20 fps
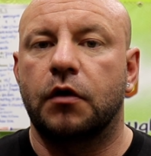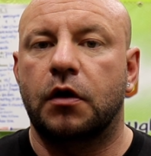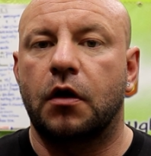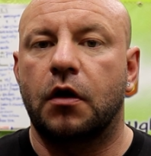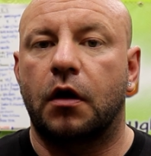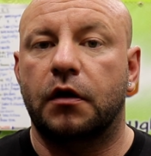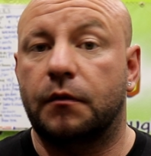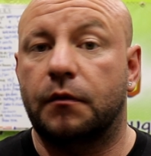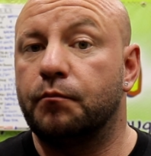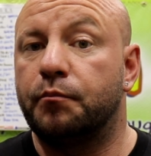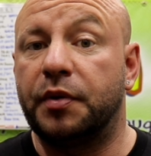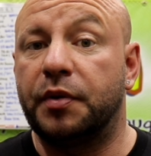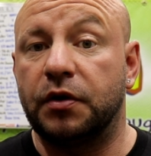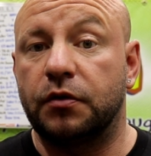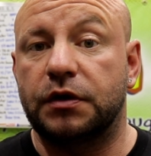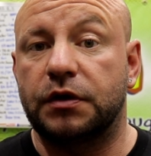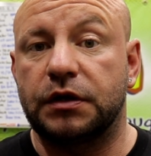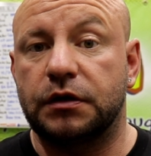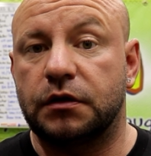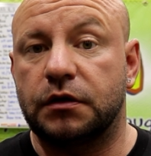regarding
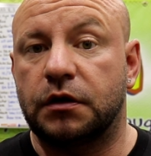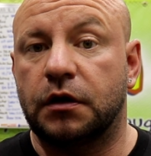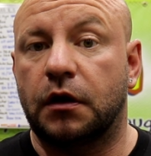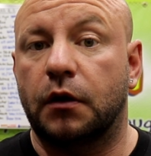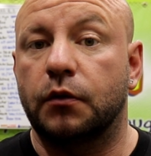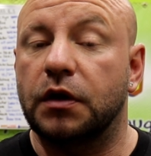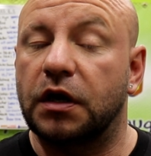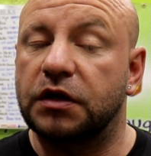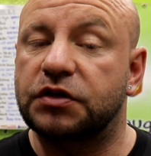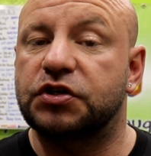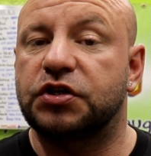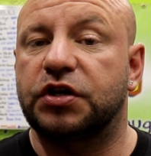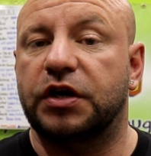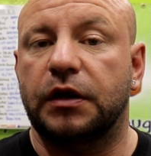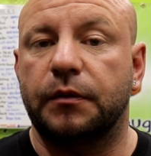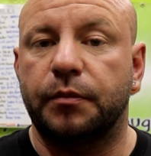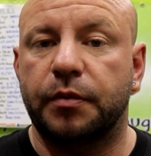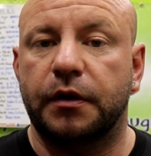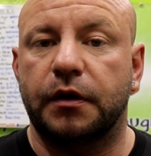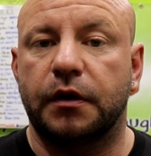building, you know, a
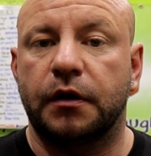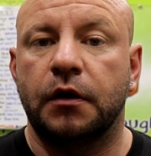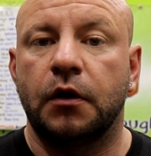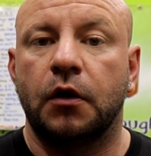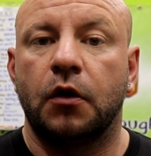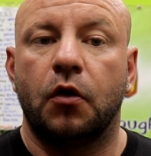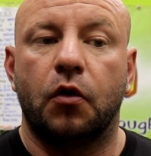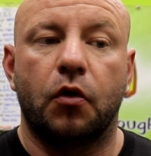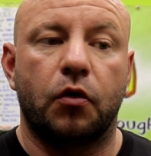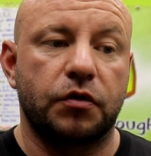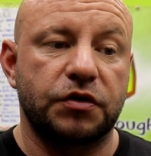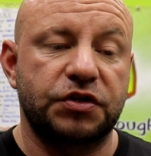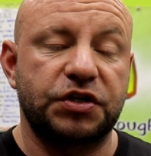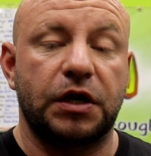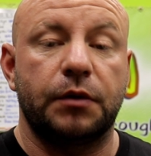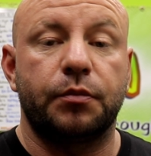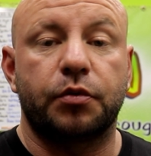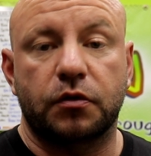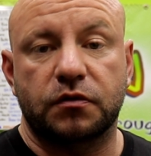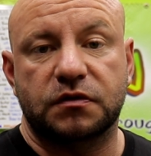cheaper
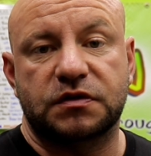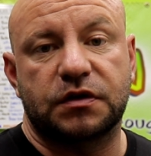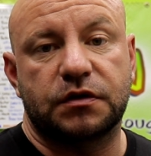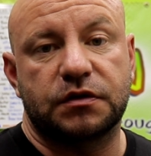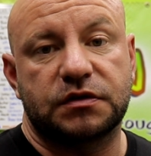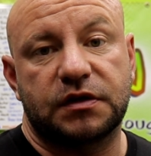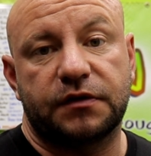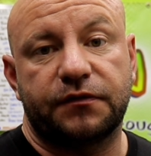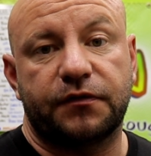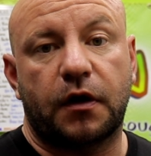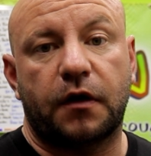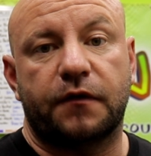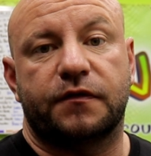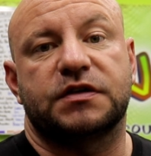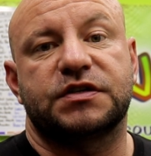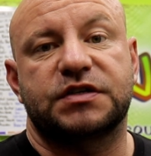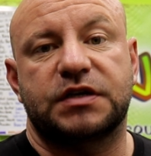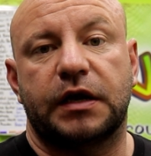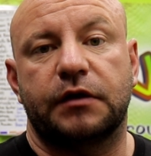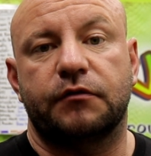alternative of
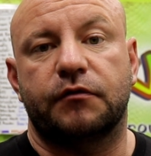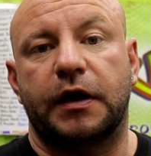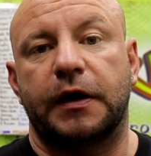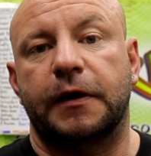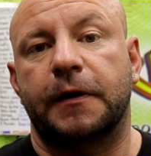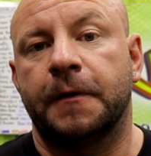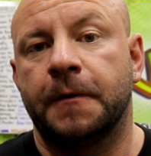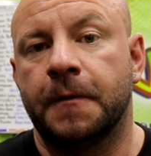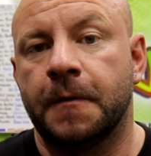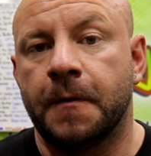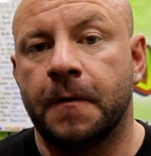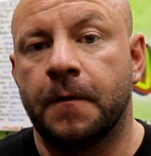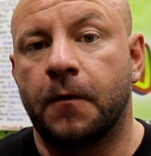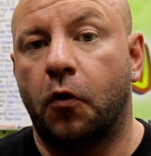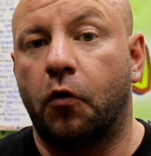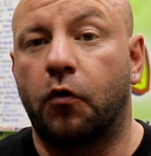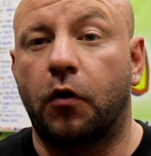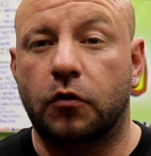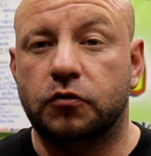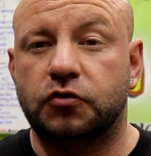a snake rack,
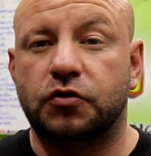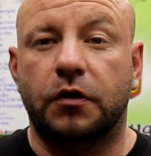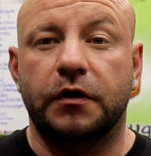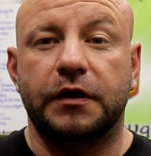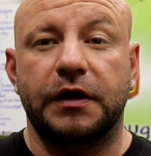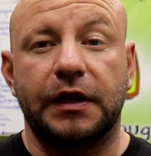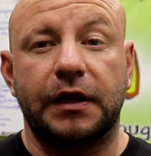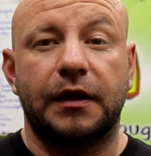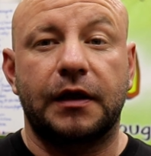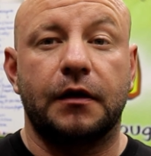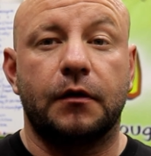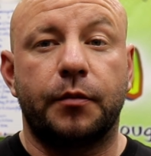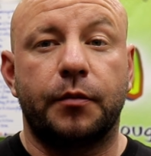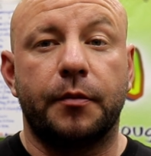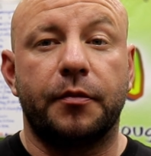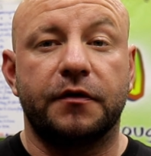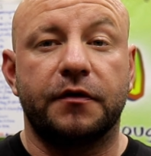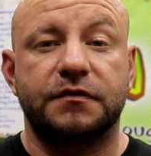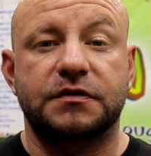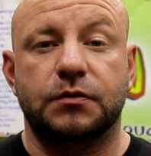or I'll try and link it
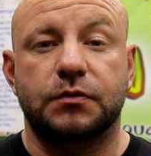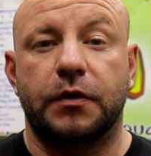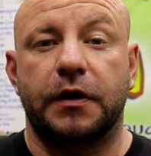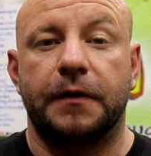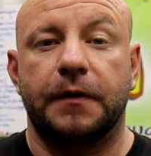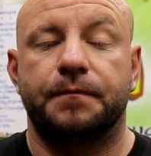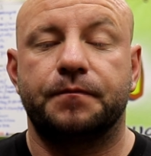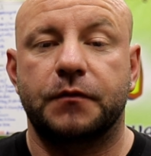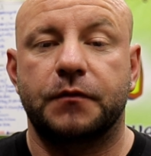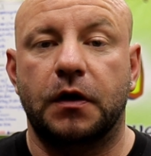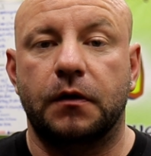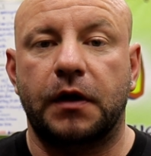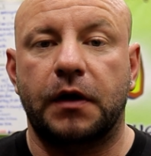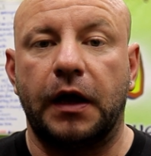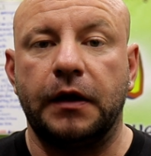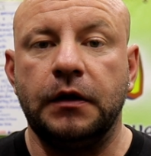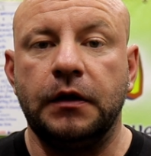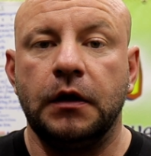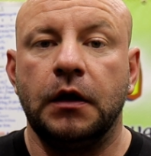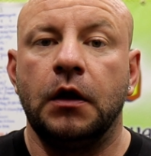up above somewhere.
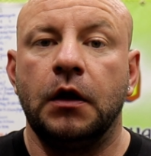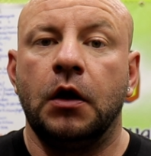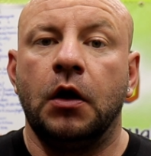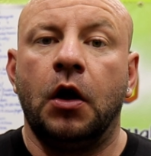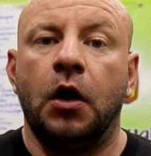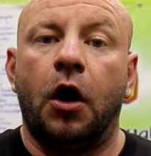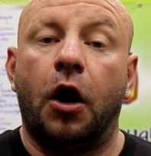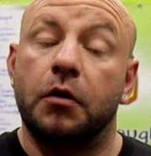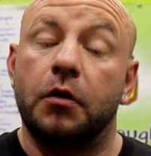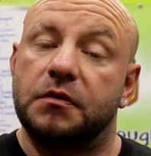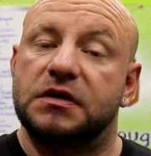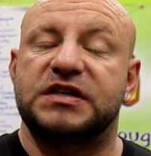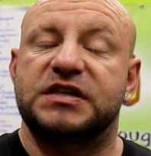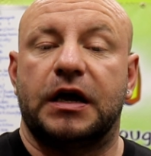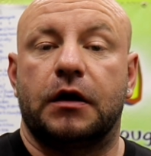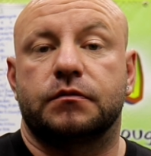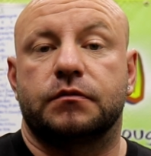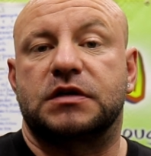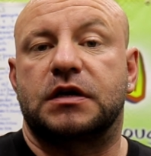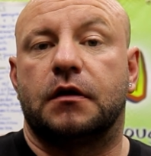Okay, hope this
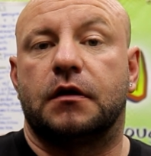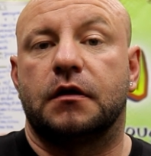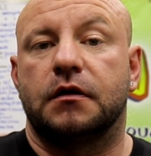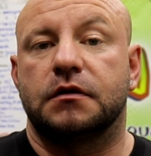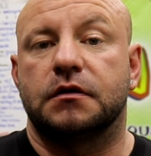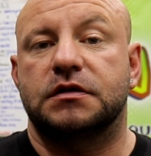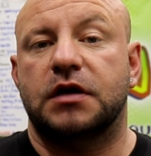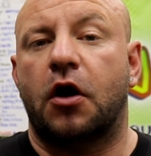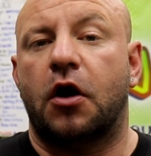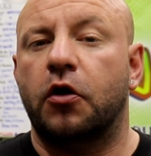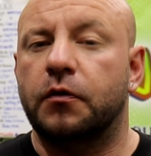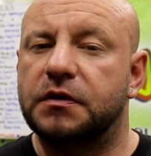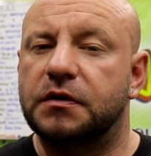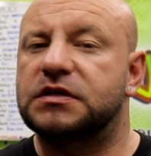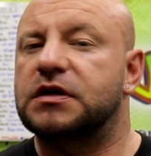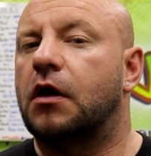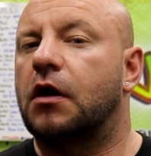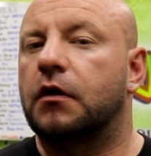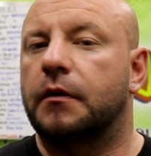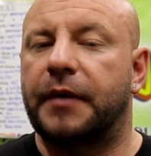helps, guys. I hope
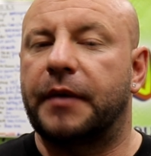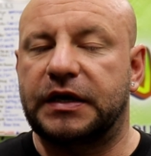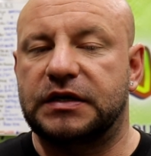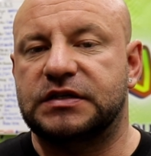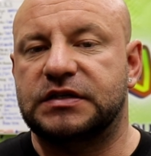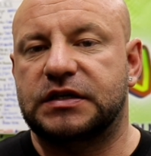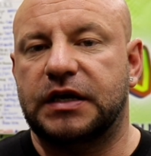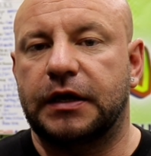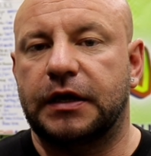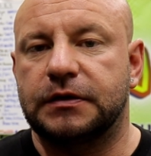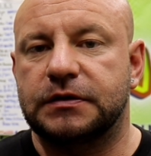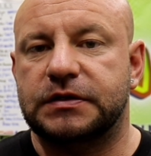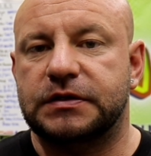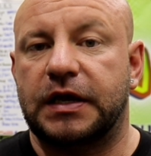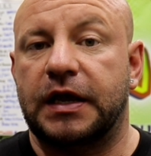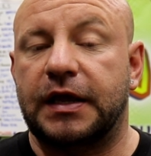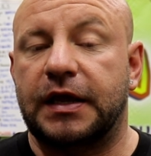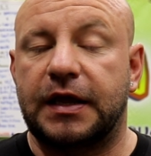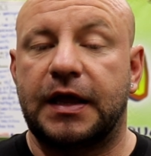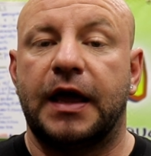this kind of makes
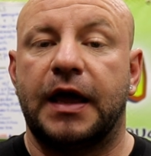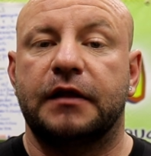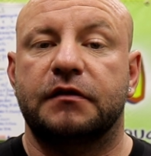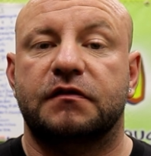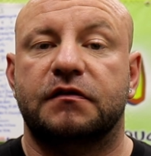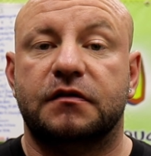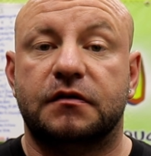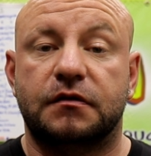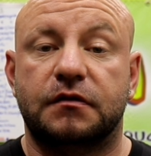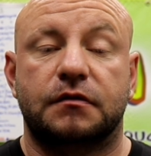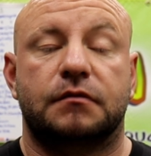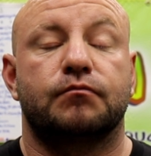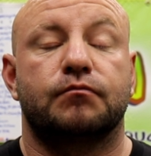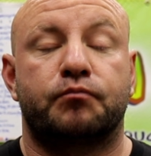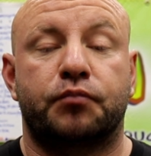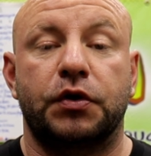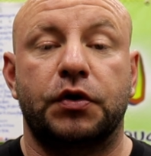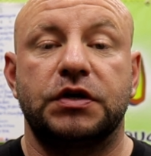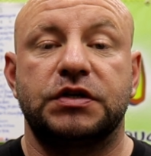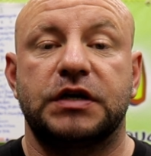sense. Again,
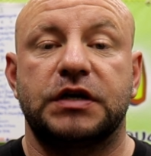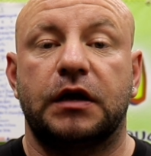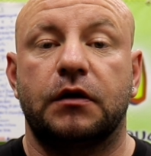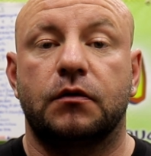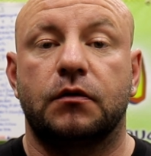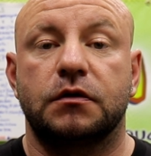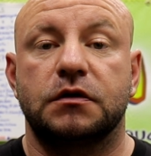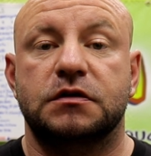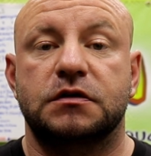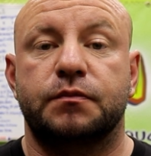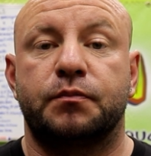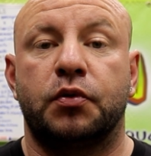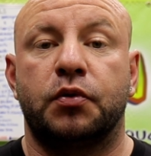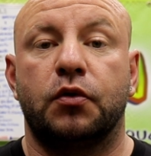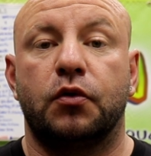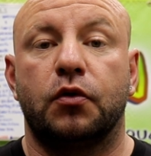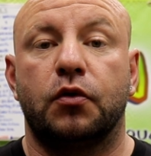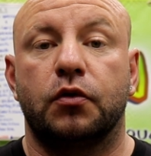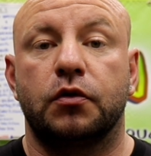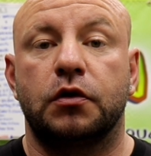appreciate all your
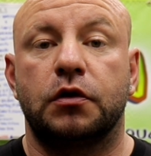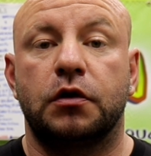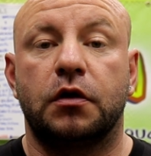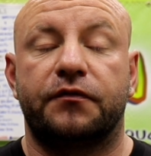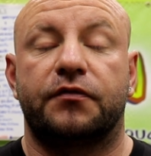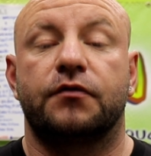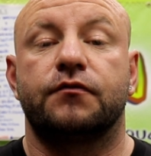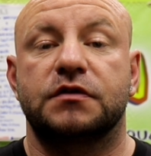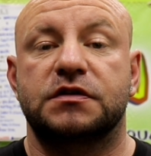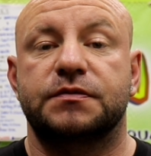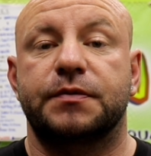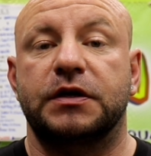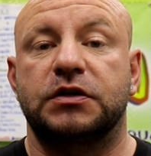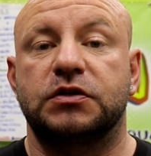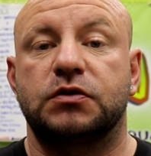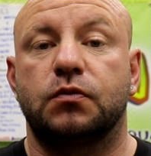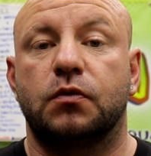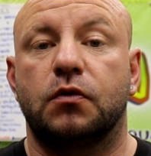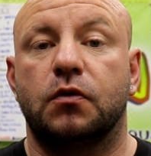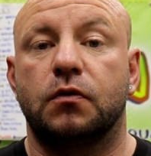support, love and
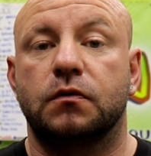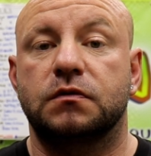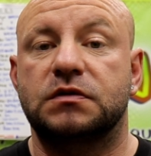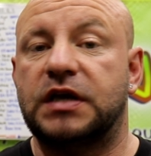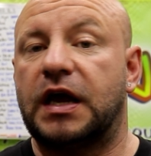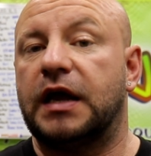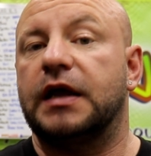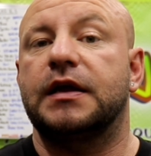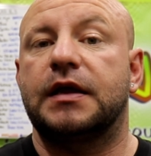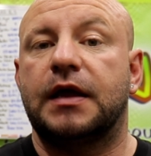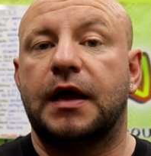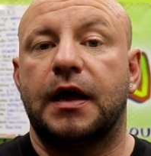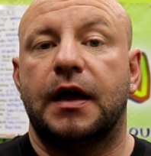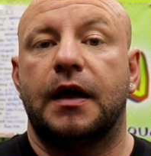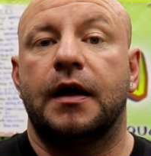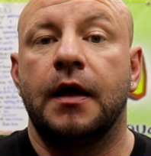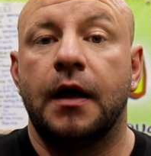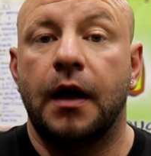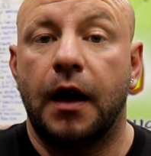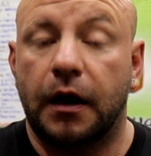respect you all, take
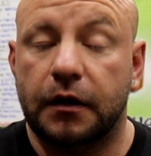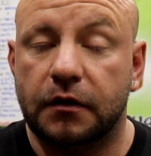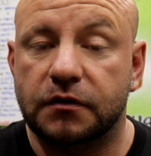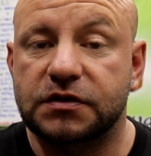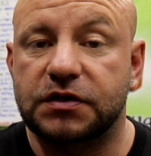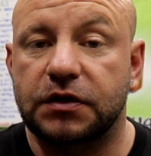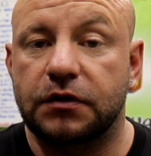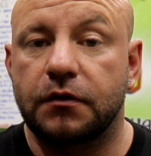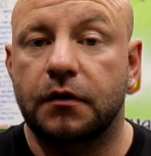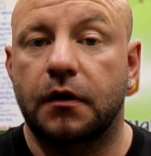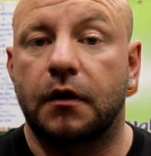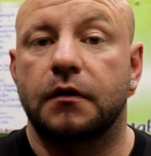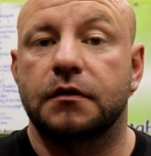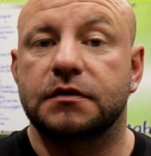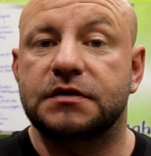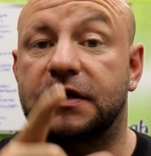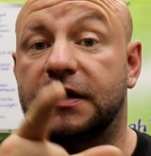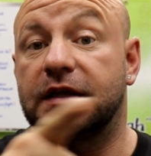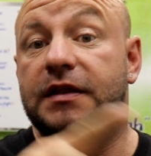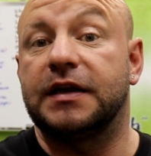care, and I'll see you
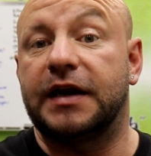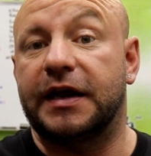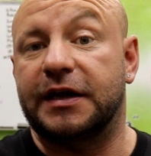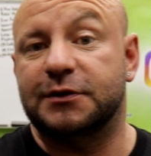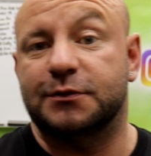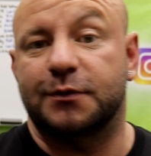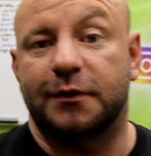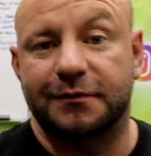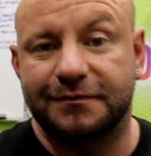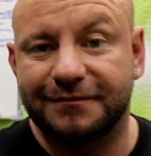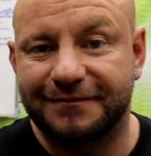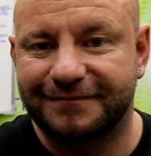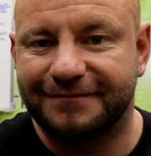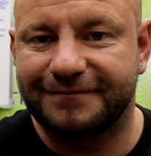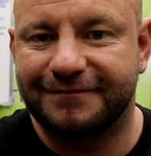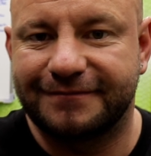guys in the next one.